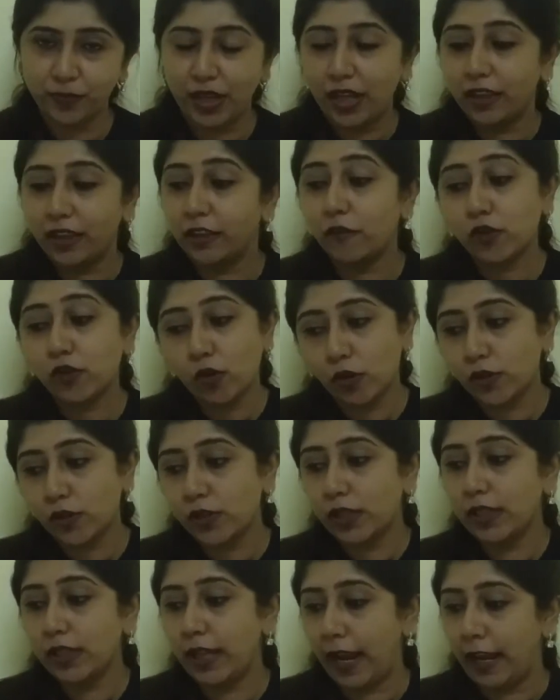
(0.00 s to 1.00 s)
There was also a
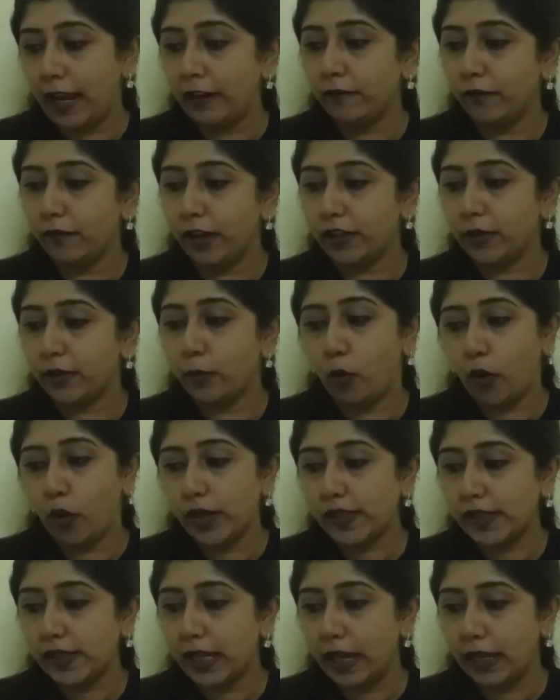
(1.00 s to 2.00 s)
line where the boy
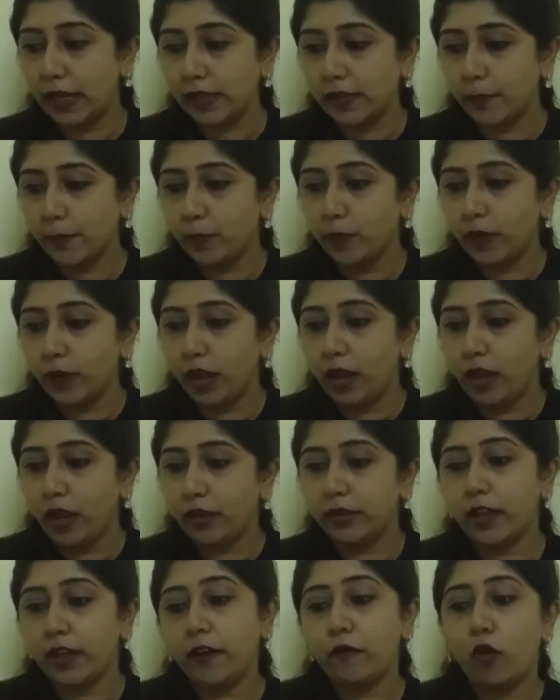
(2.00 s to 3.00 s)
says,
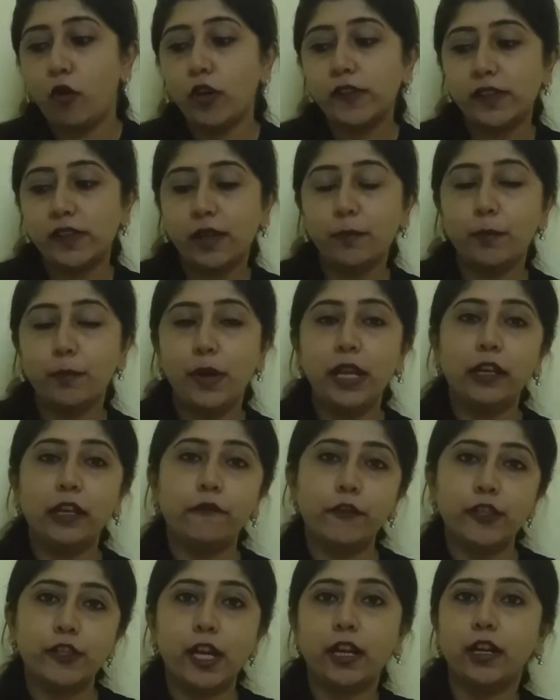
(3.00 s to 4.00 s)
there was some milk which
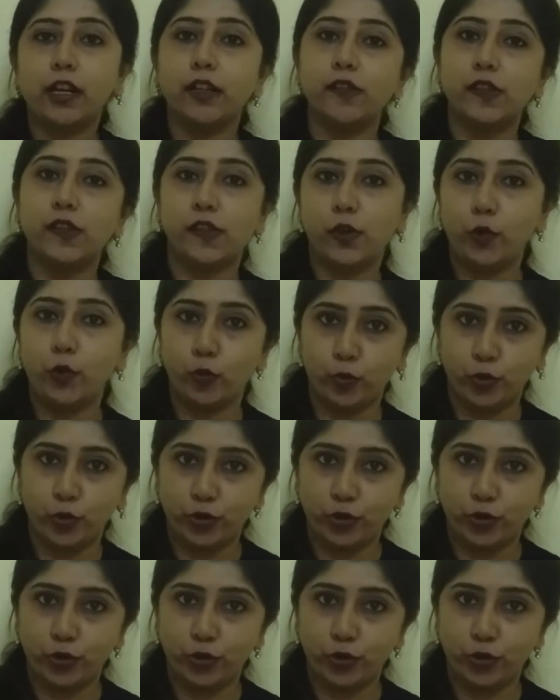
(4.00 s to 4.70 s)
I consumed.